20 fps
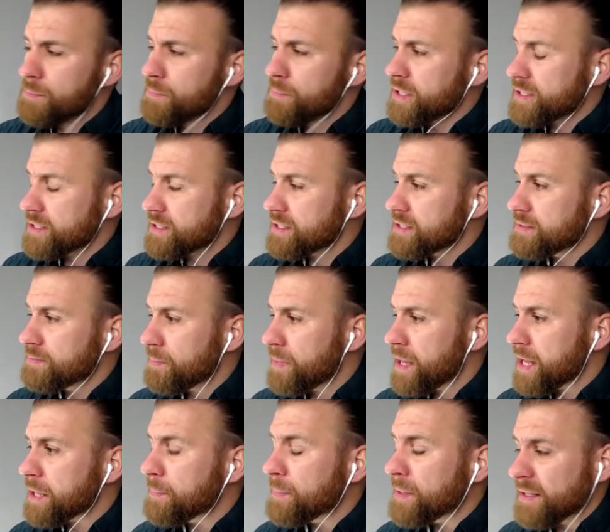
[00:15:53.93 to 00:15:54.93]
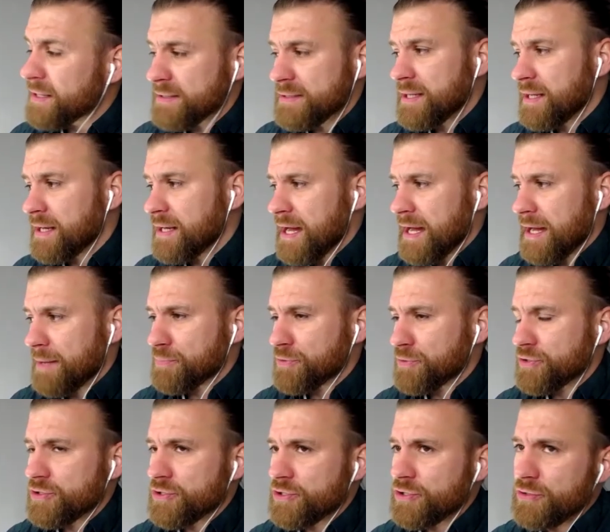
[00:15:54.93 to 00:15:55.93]
because maybe until it
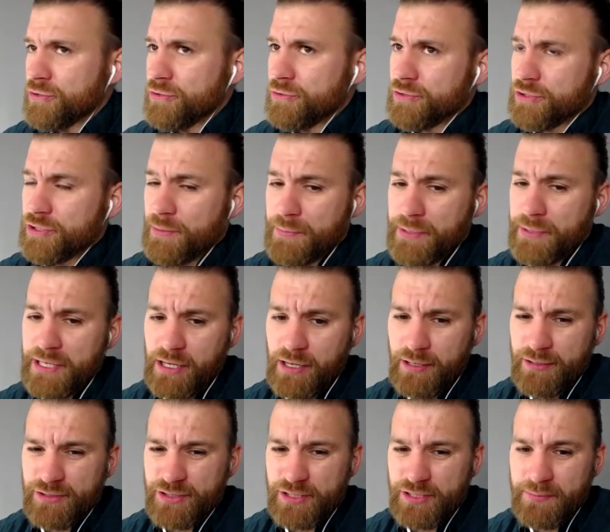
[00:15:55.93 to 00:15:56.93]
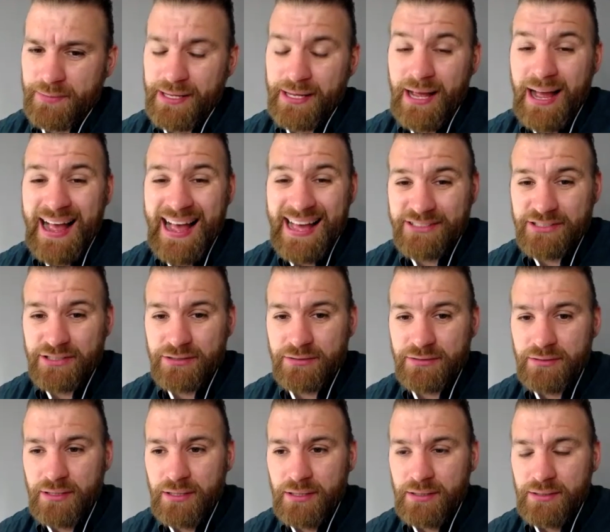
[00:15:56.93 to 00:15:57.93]
happened to somebody close to me, I
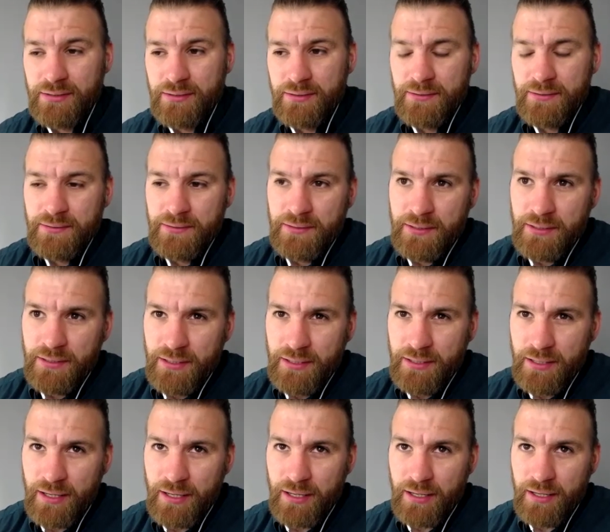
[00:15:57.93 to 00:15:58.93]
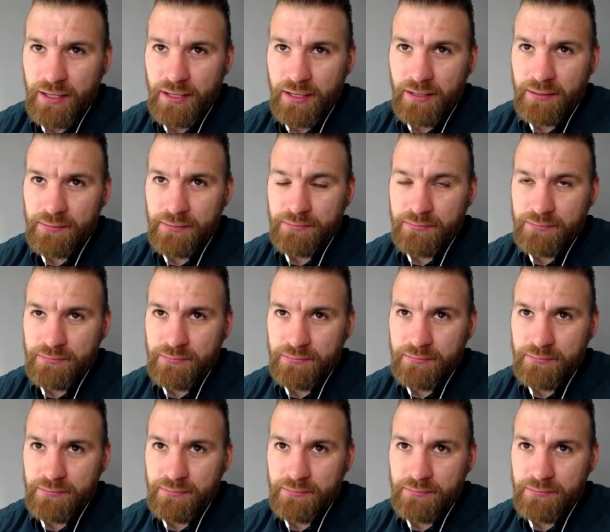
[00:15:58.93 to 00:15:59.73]
hadn't probably